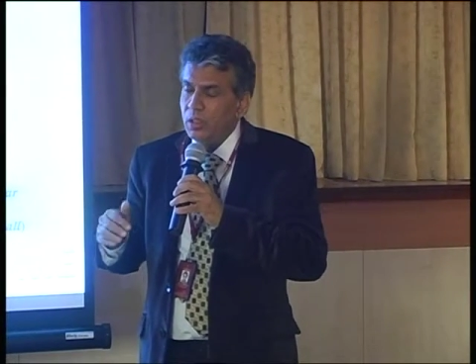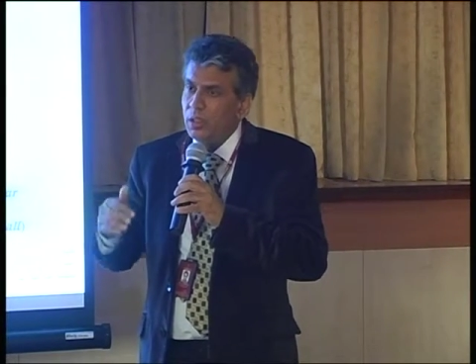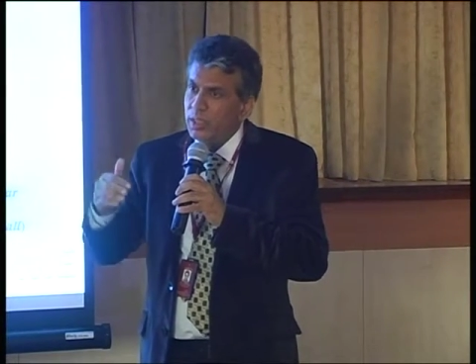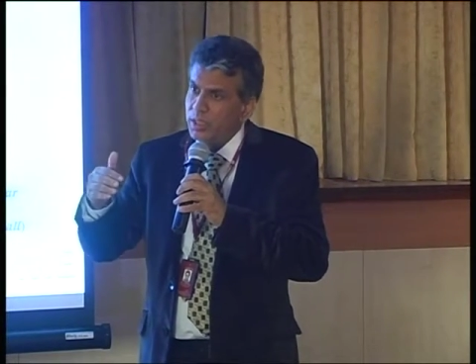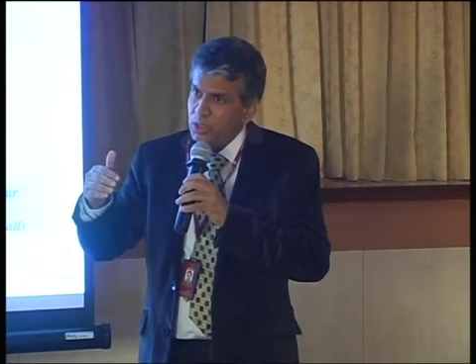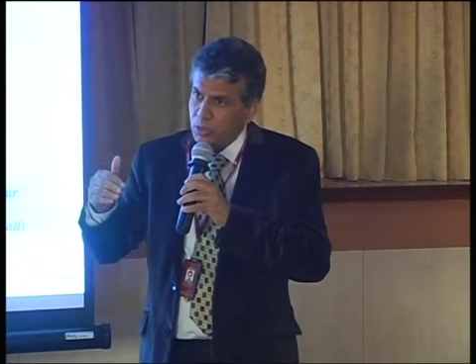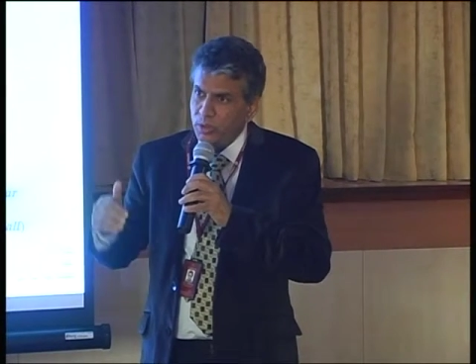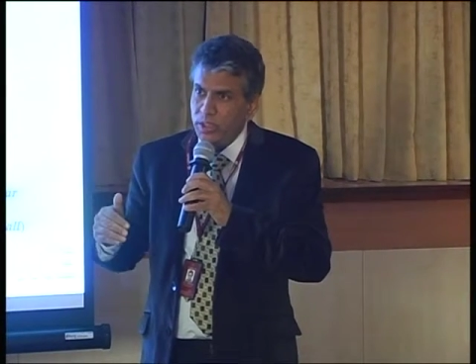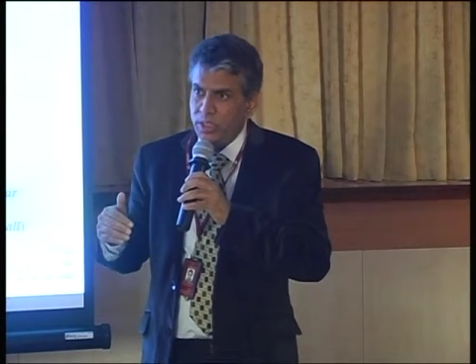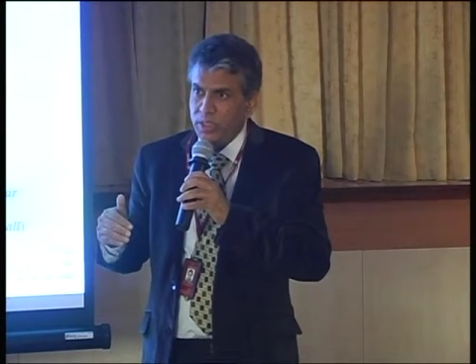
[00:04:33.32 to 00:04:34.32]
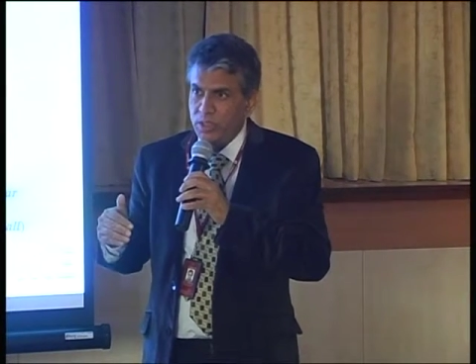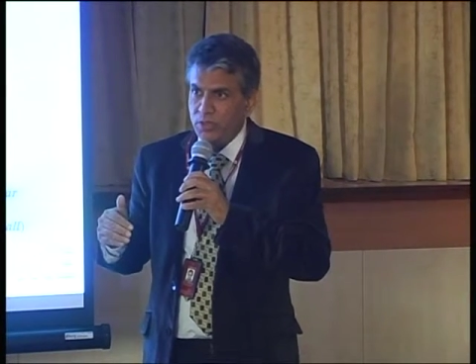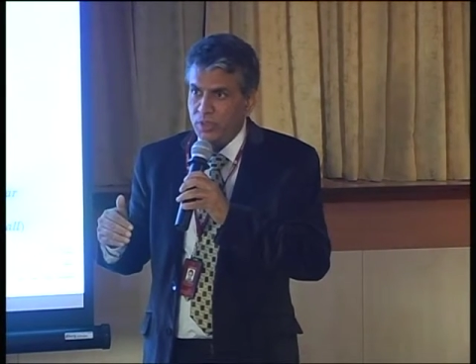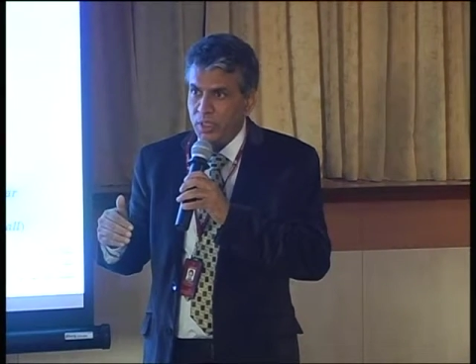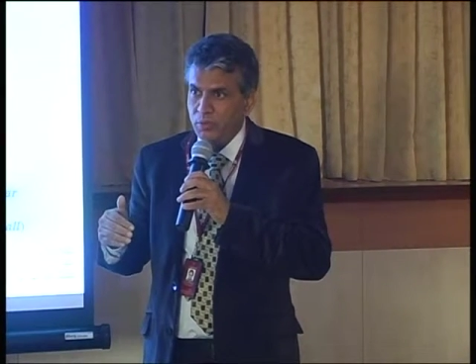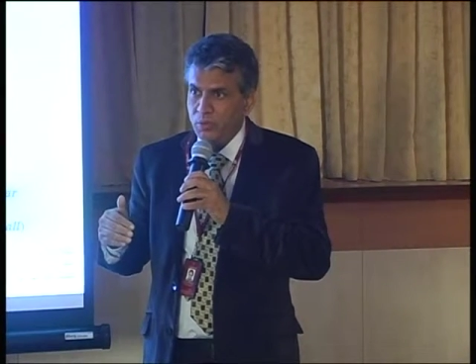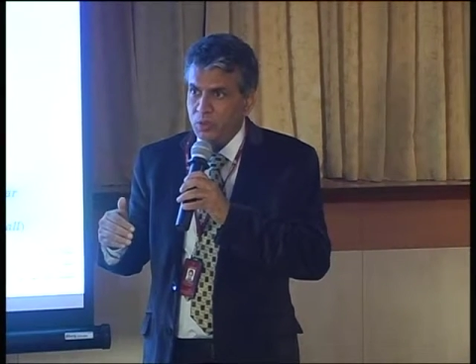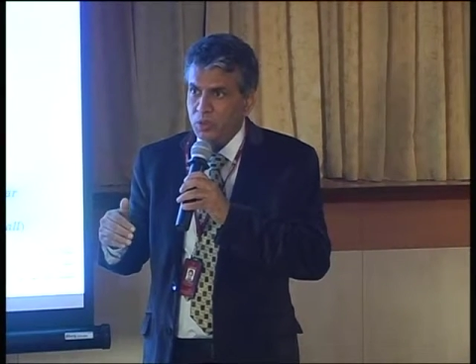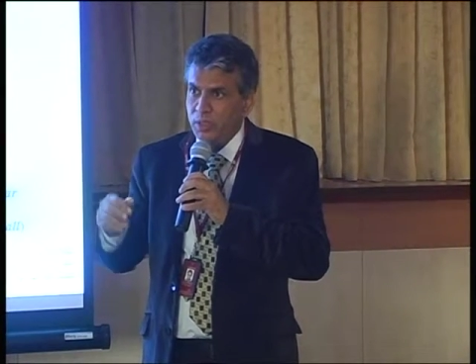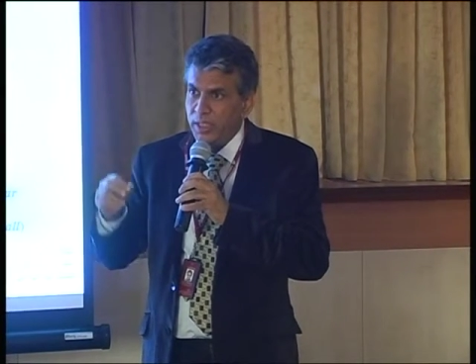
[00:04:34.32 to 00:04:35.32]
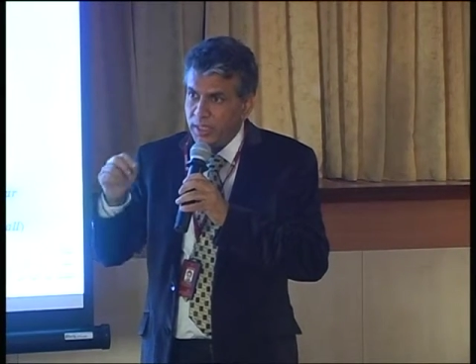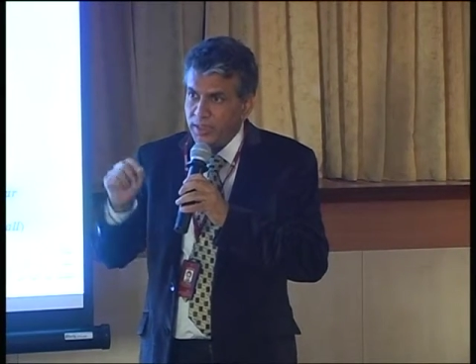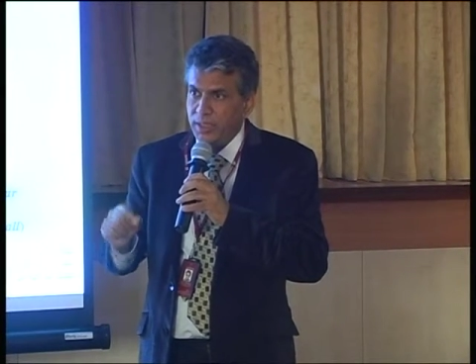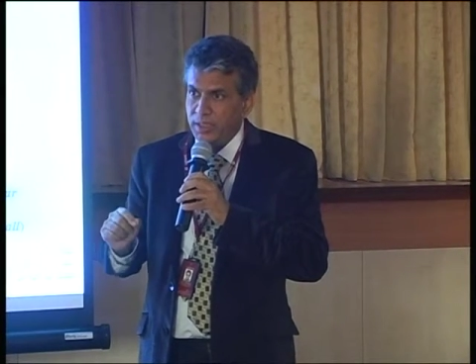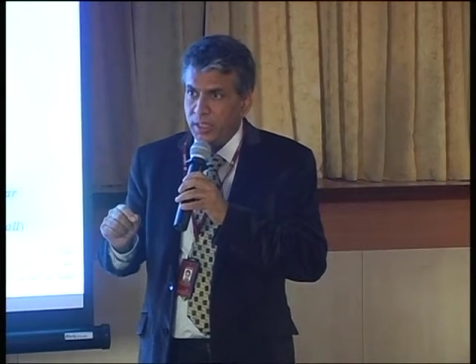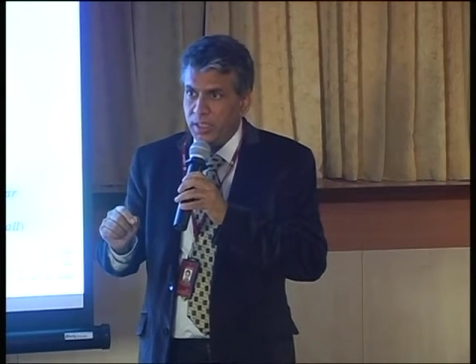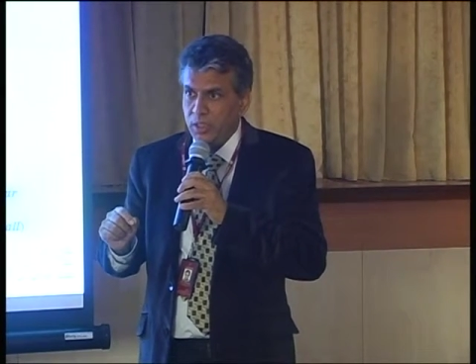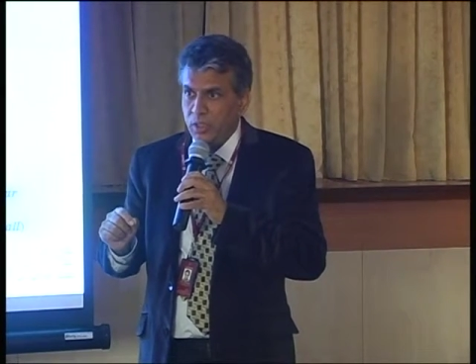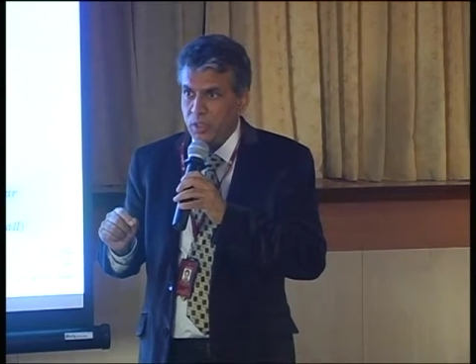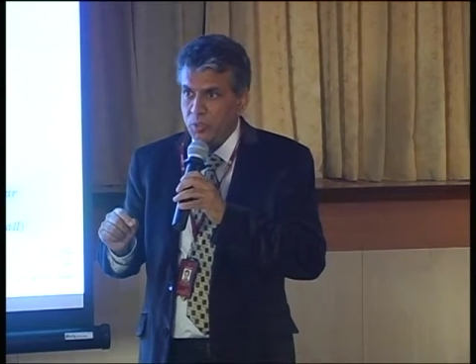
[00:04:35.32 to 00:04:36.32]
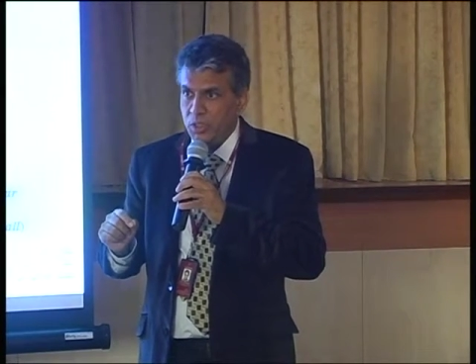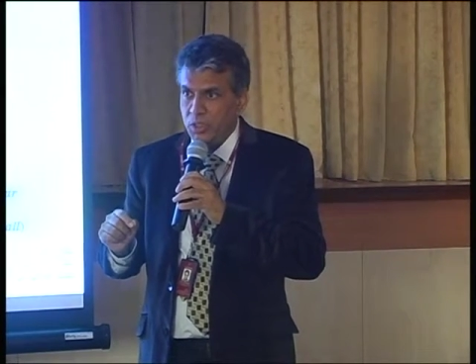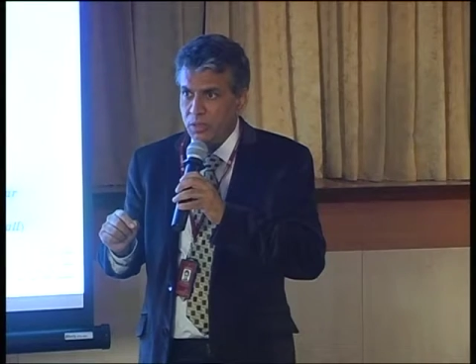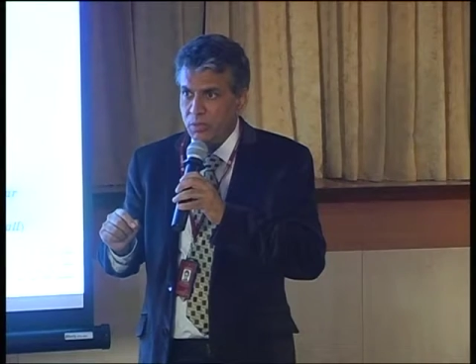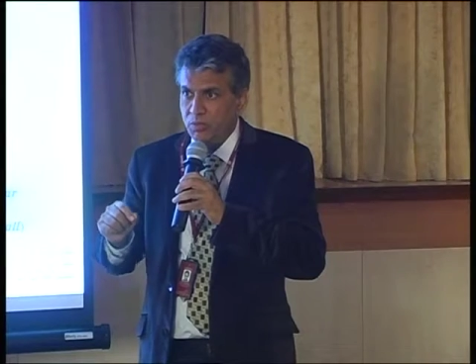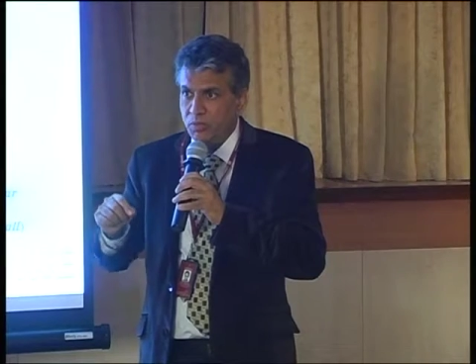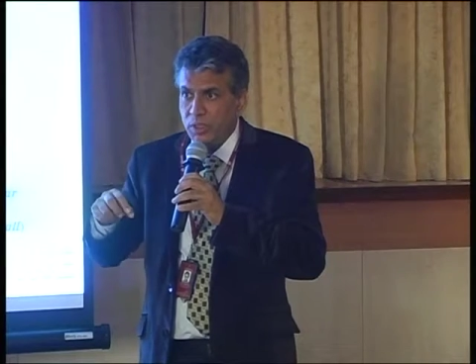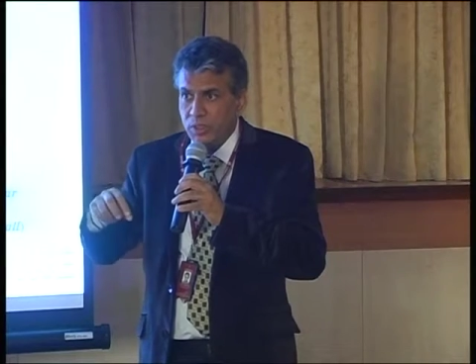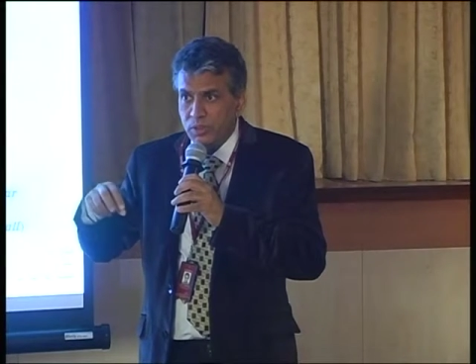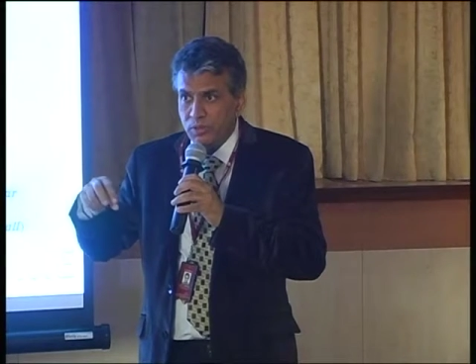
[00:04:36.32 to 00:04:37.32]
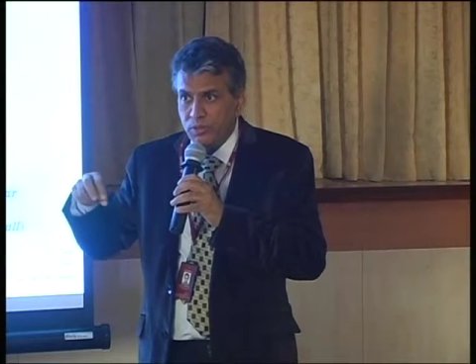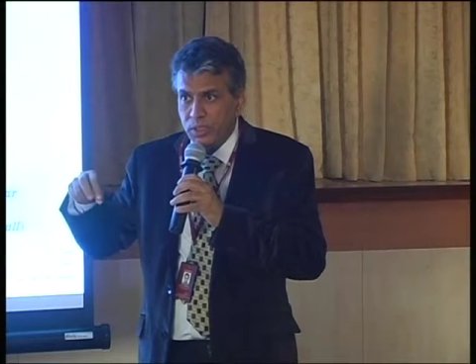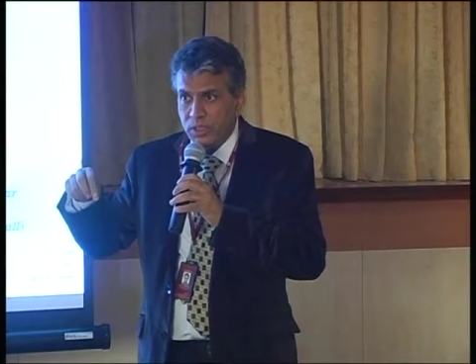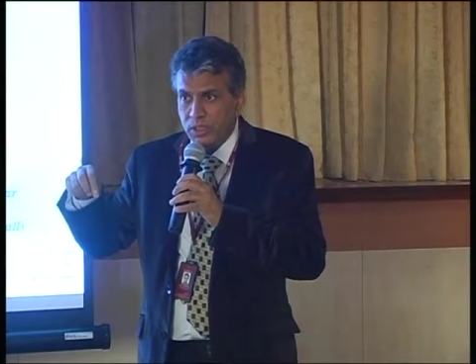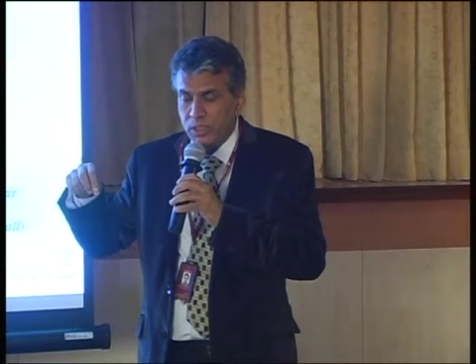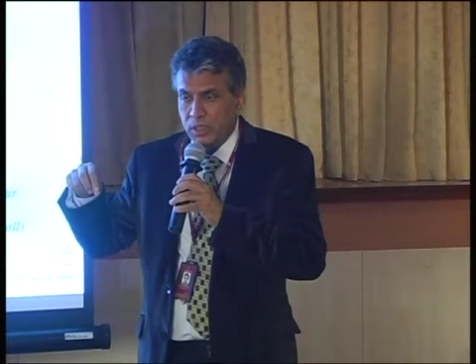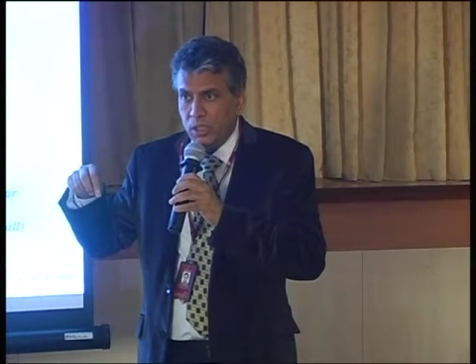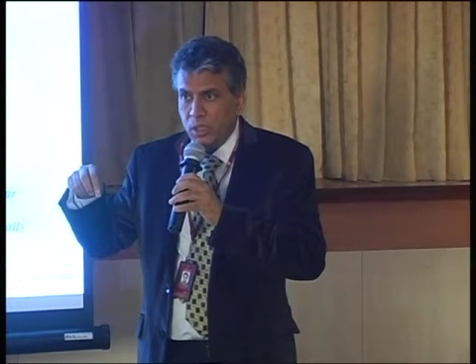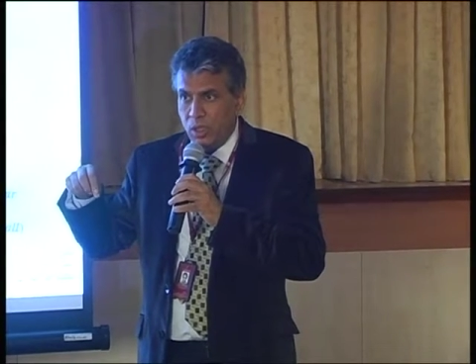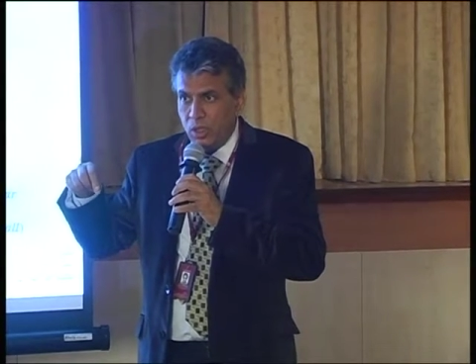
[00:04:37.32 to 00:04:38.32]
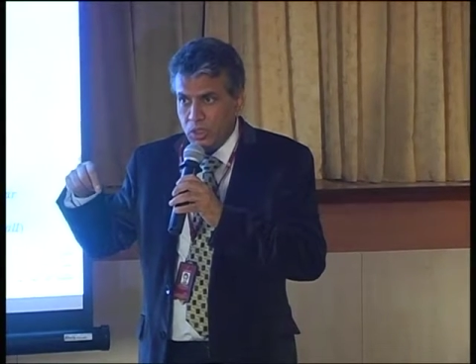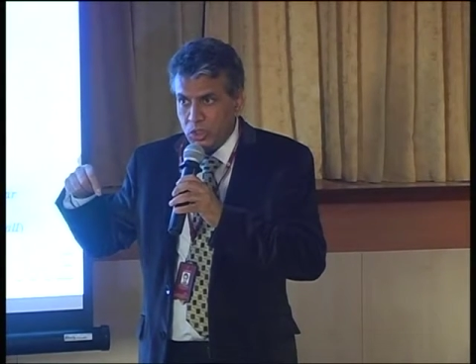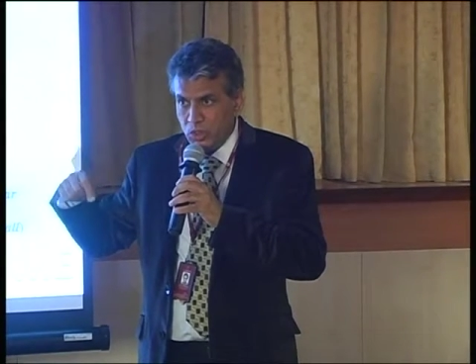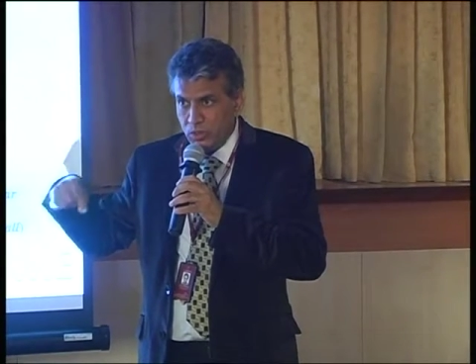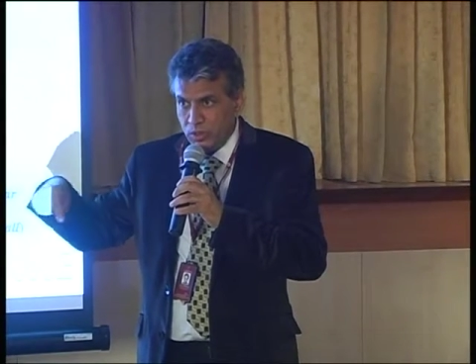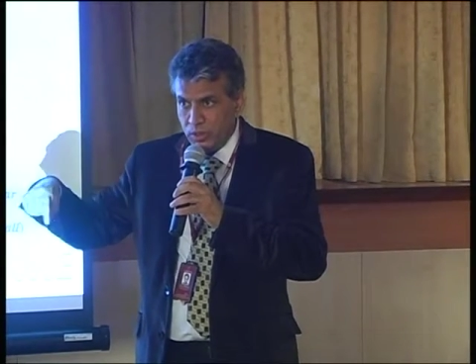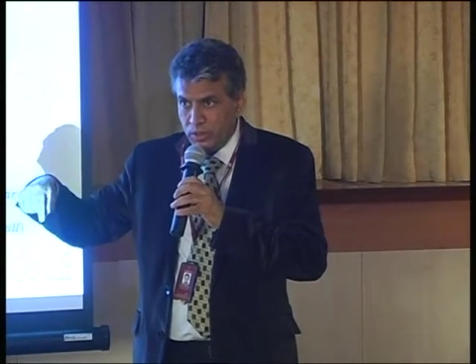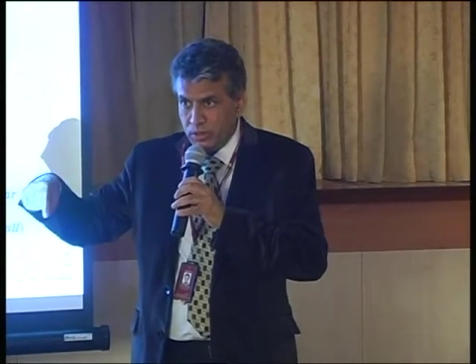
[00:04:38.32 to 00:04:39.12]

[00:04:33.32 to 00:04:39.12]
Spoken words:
it has stood the test of time. So there is a genetic contribution which also,